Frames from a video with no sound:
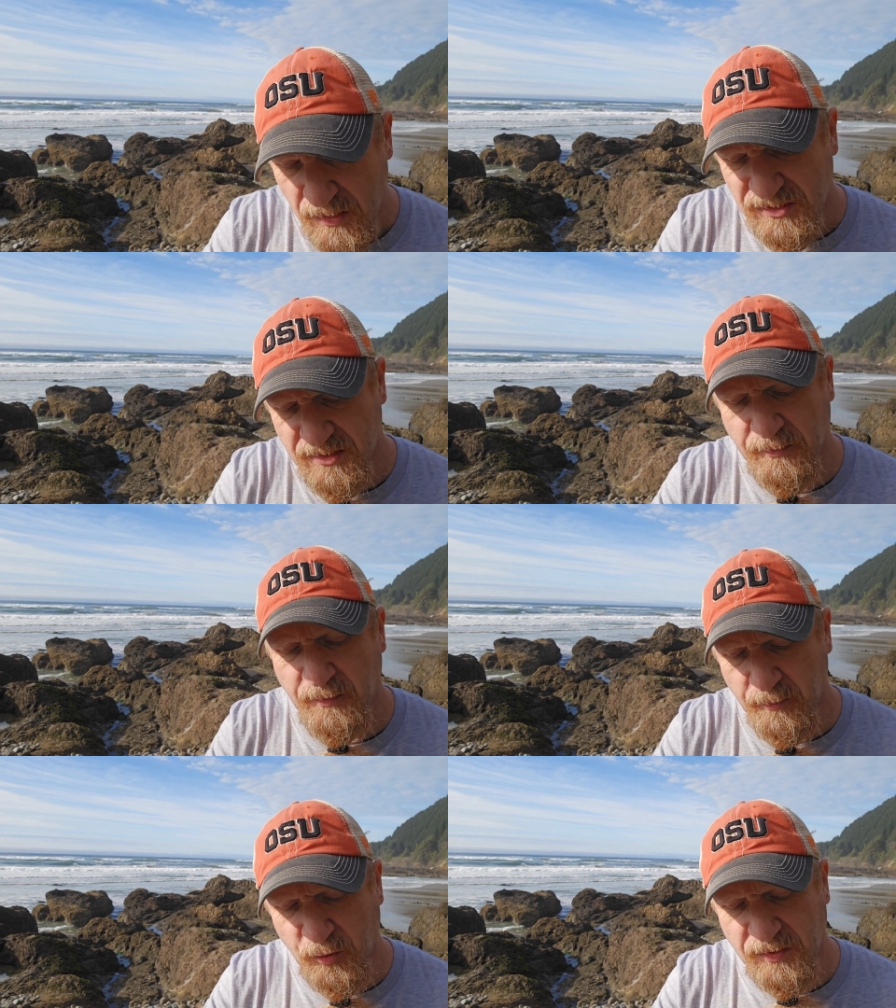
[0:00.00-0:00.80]
So
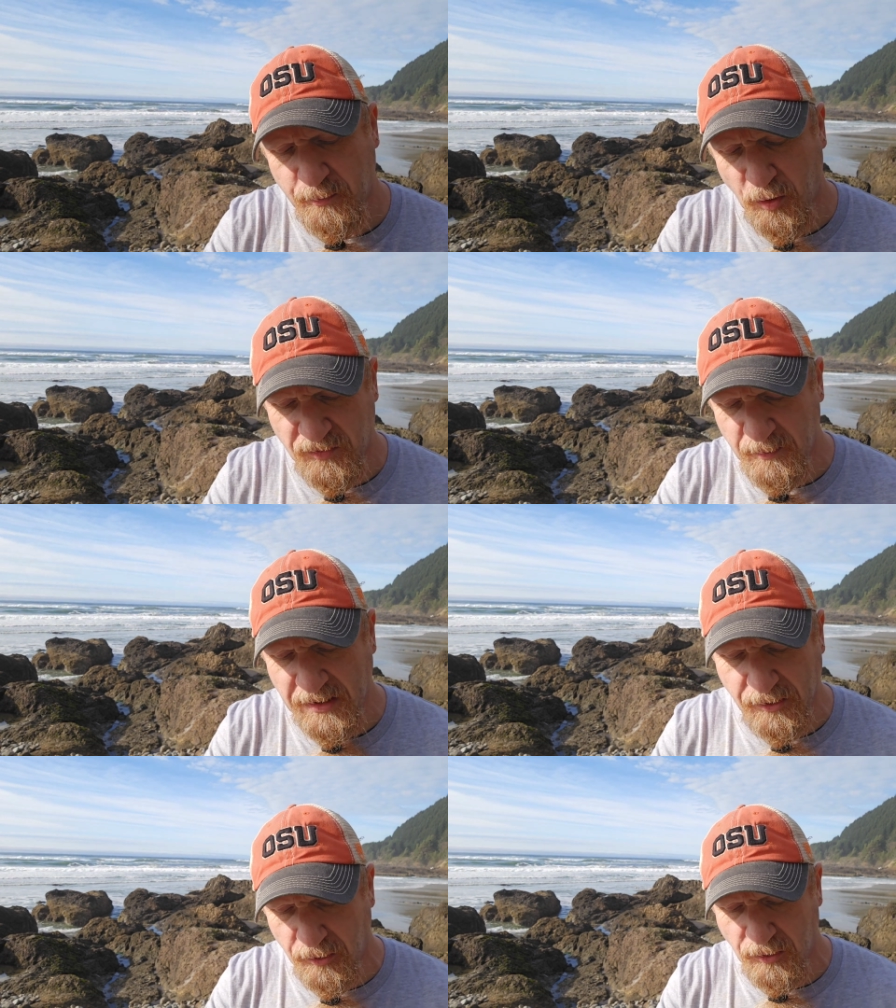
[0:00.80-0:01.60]
with both of
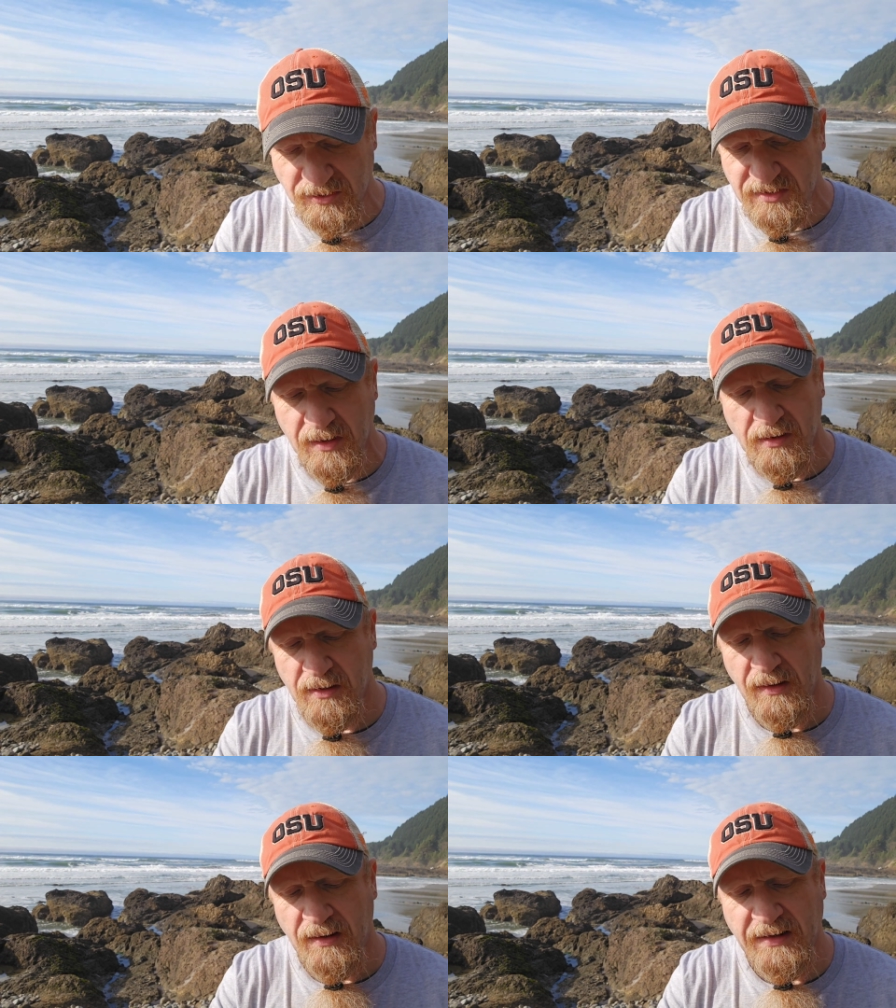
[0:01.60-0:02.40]
my girls
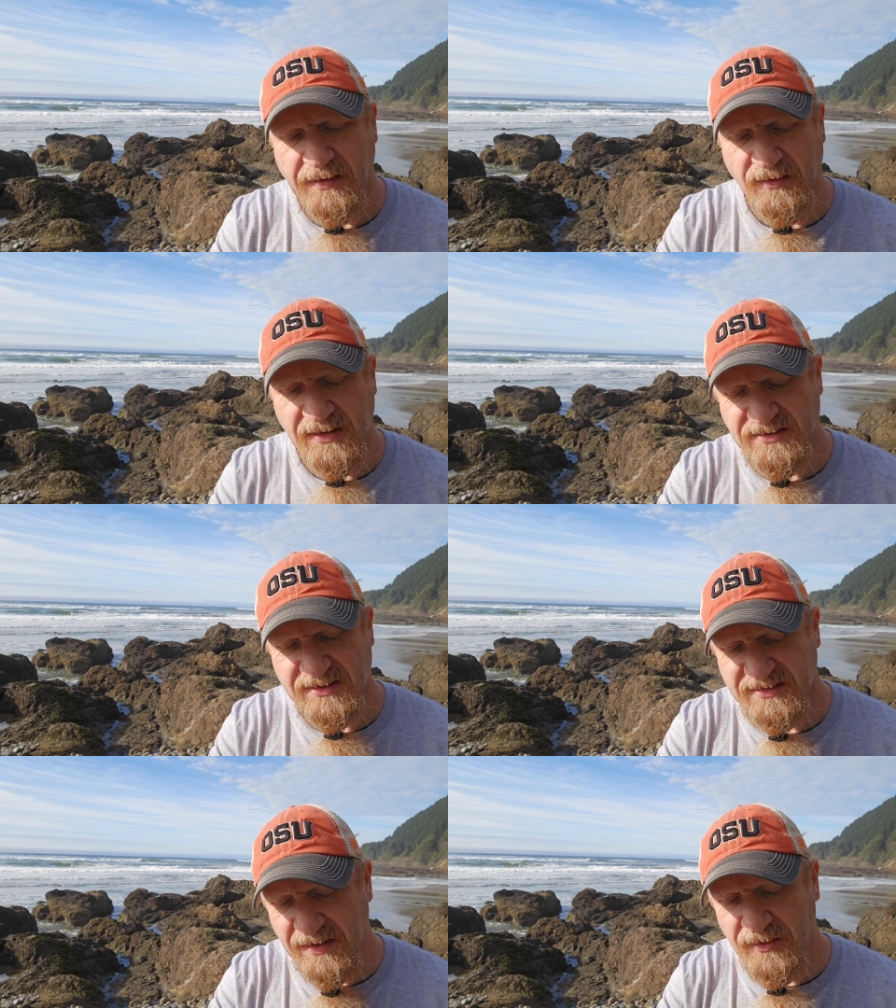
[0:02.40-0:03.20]
giving this a
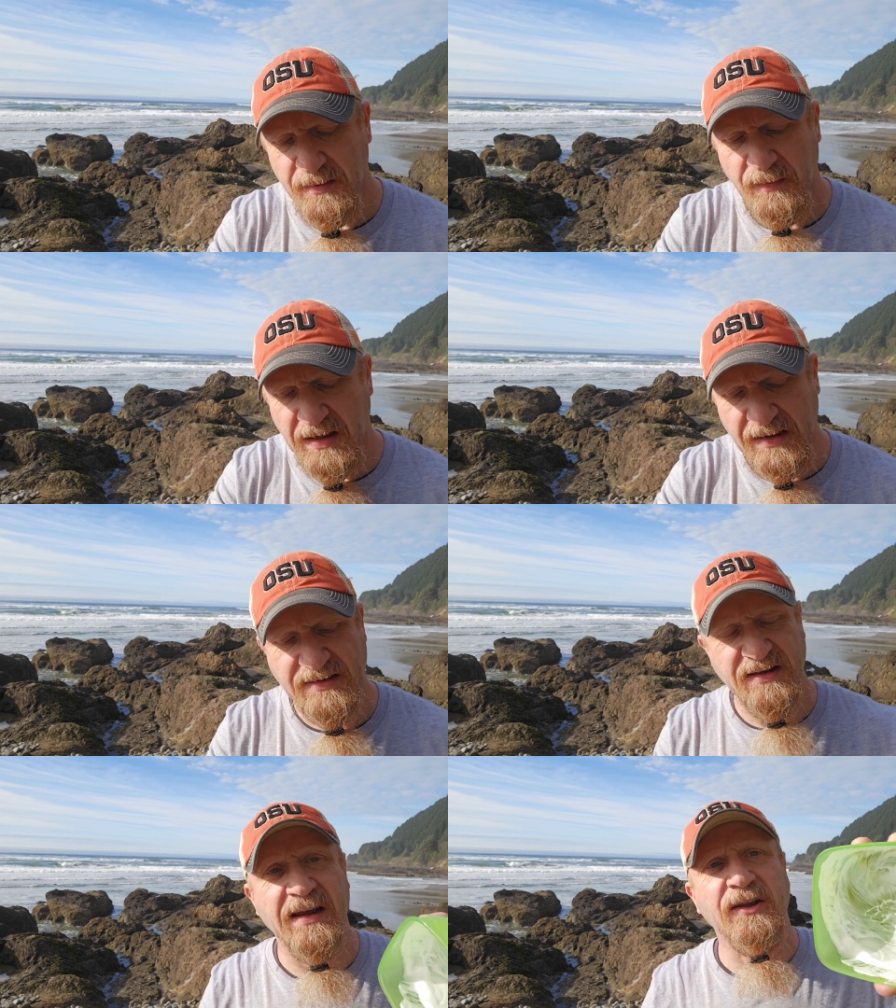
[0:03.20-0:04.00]
seven, that
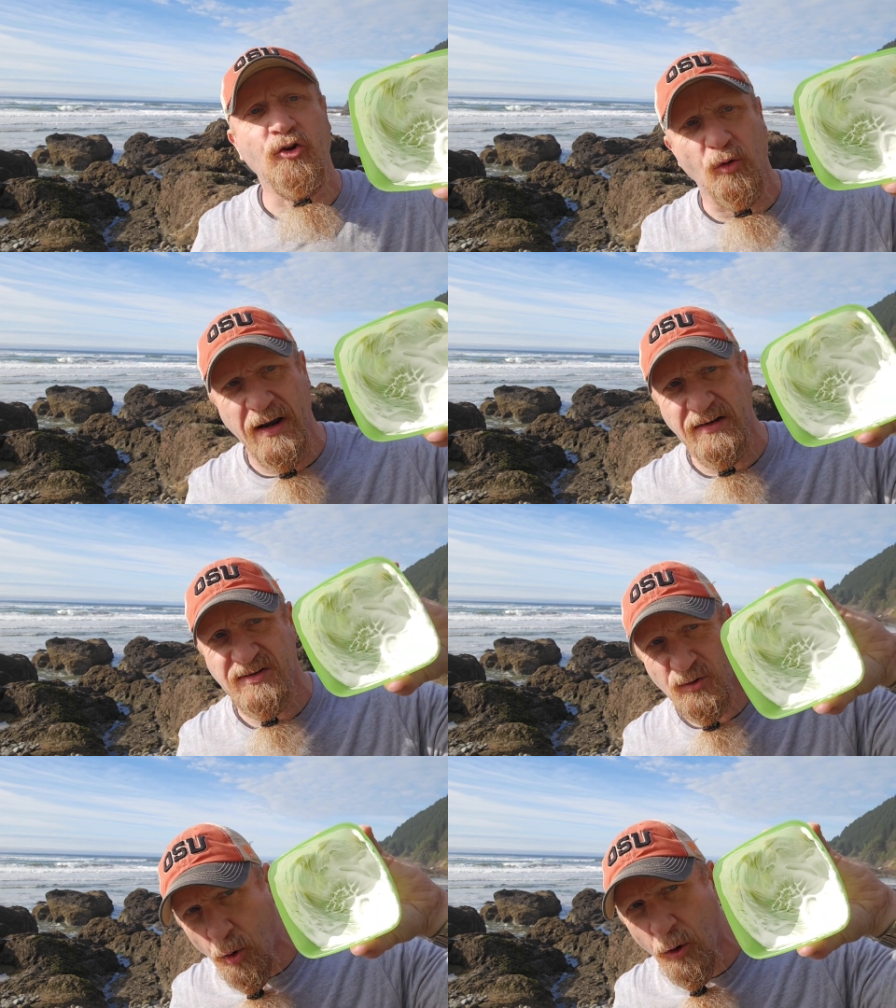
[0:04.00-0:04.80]
is a great
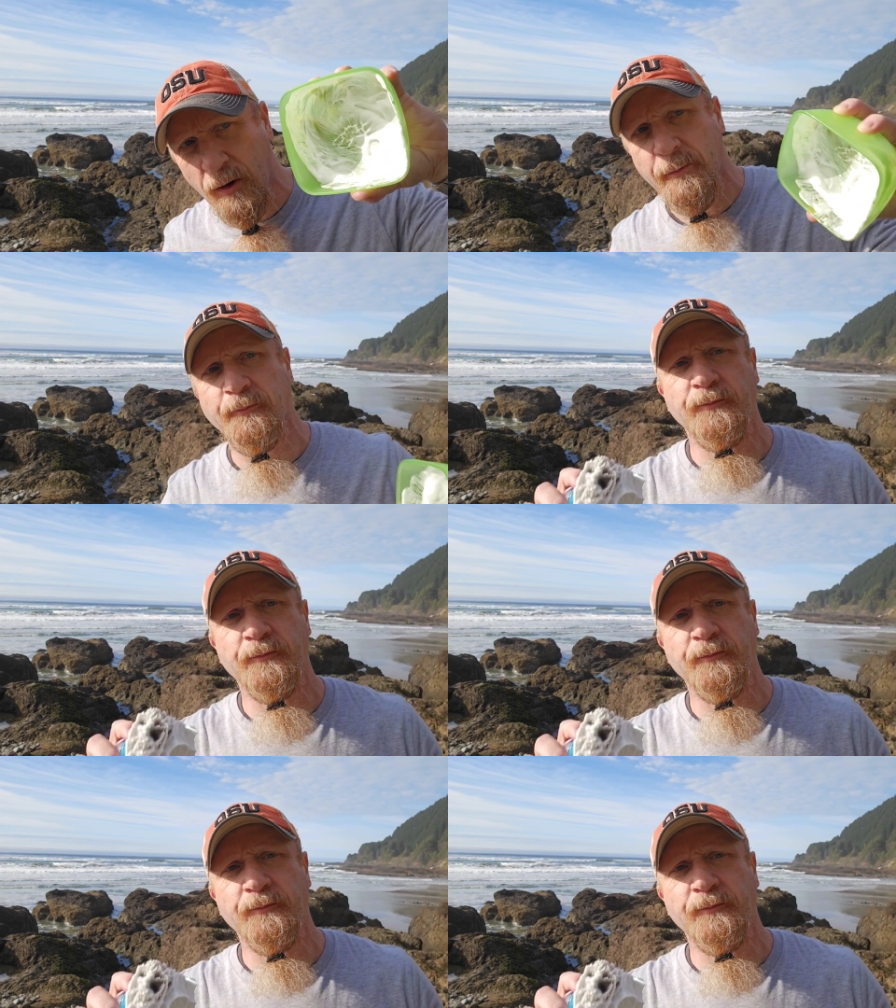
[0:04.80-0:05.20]
score.